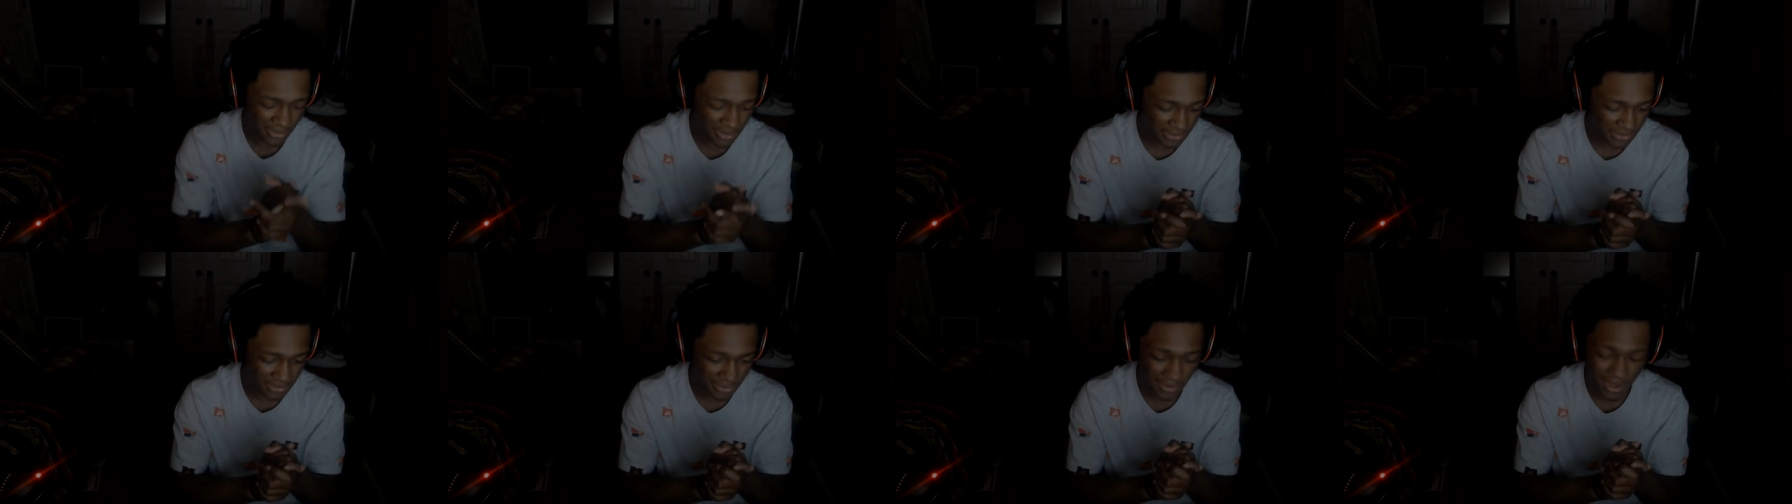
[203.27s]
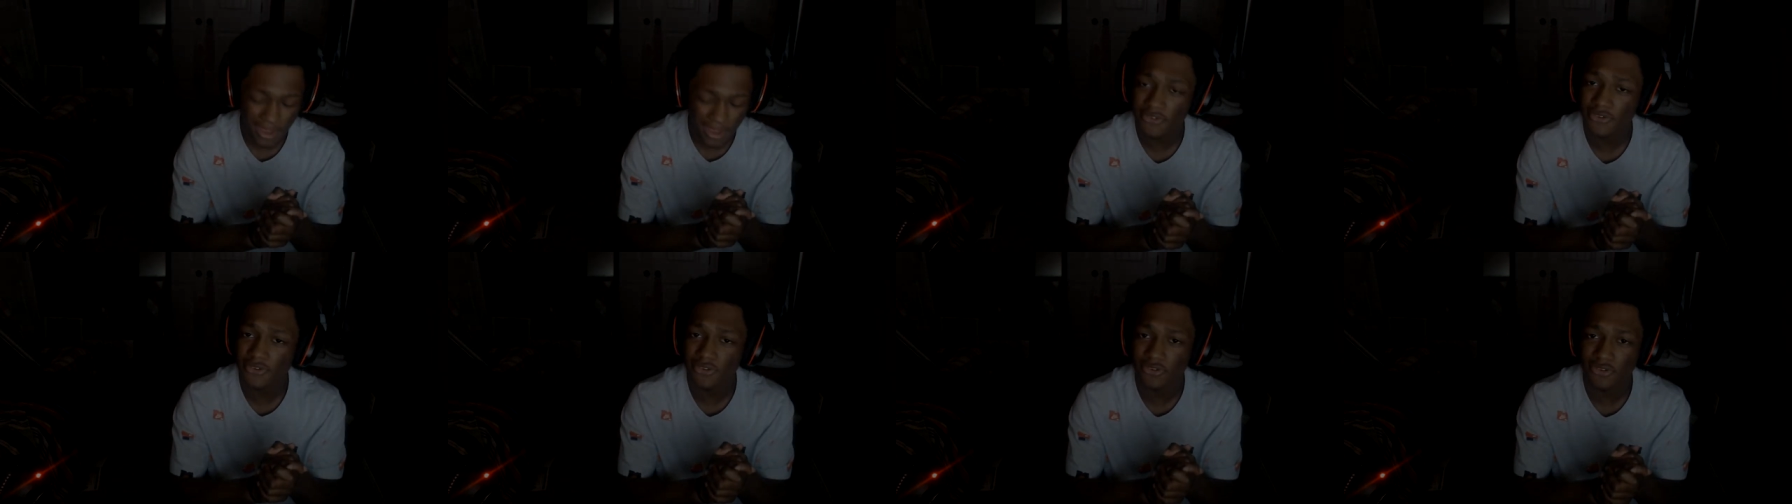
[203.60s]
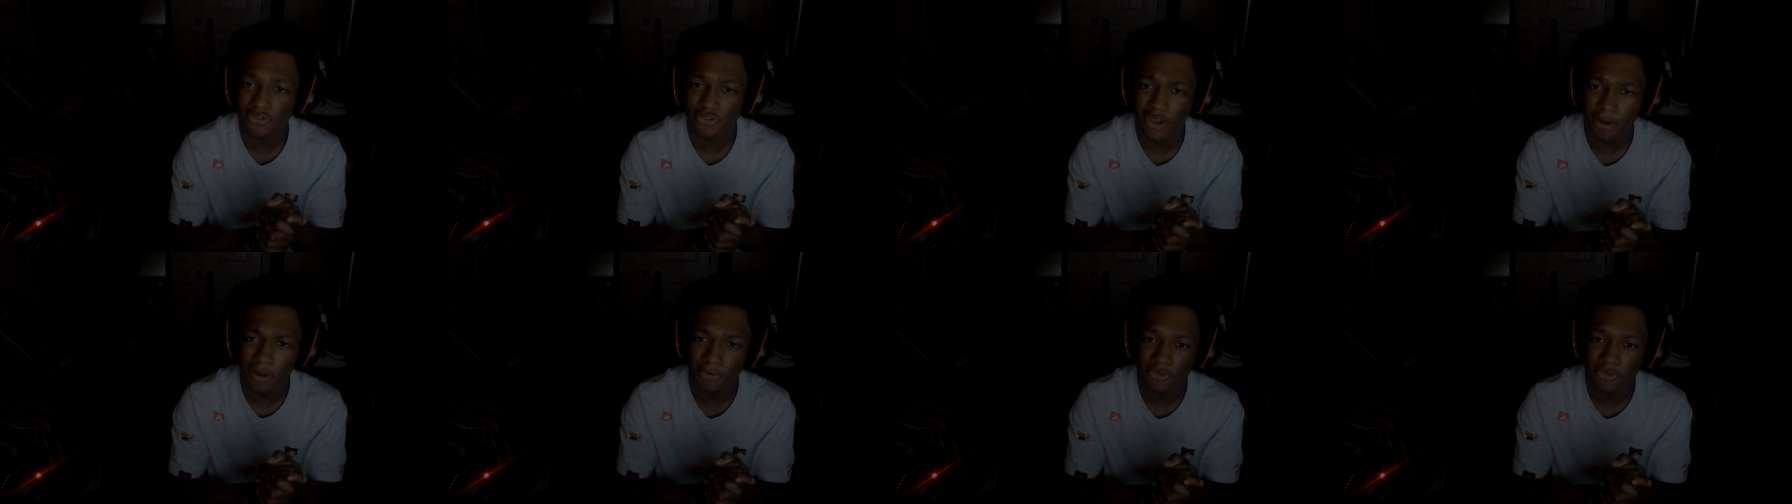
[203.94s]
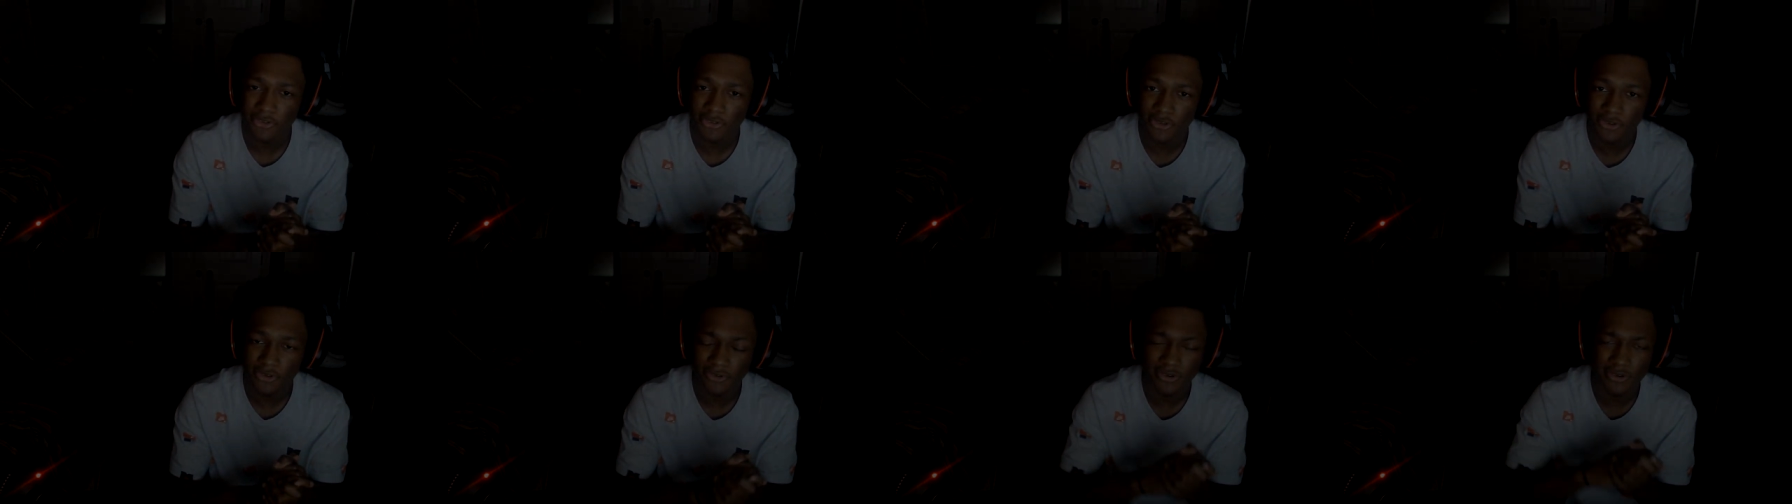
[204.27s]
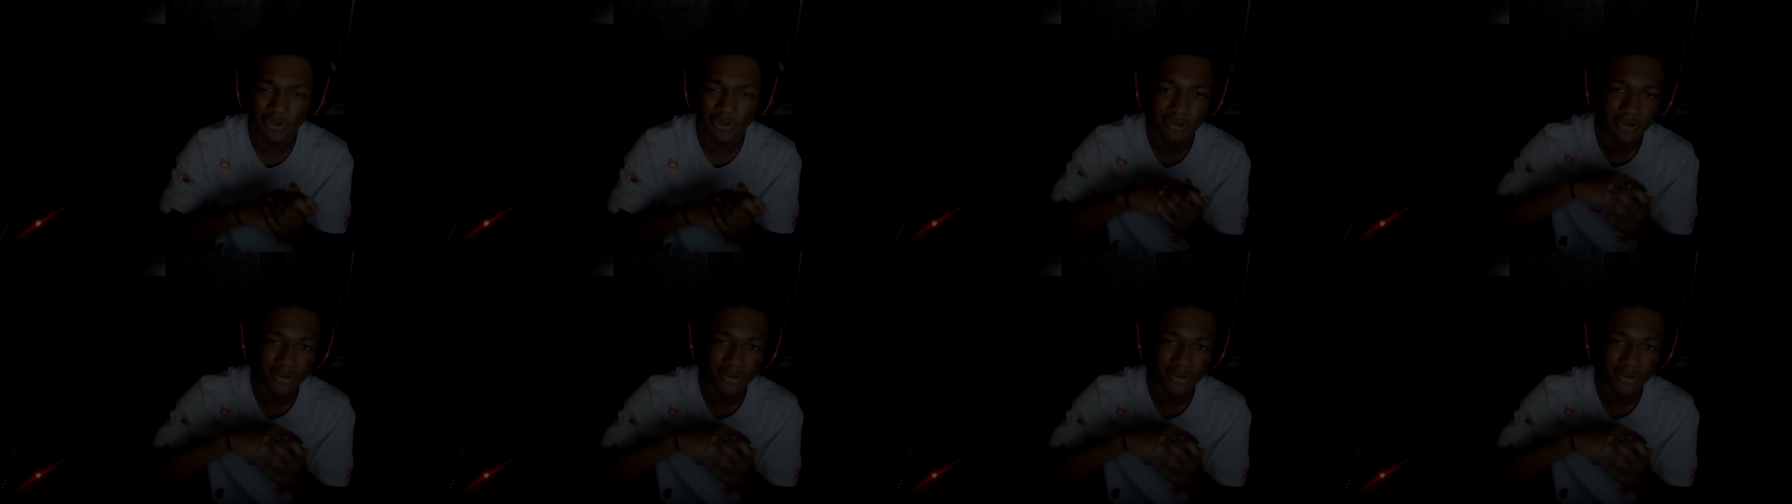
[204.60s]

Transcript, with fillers: hit 2,000 subscribers soon.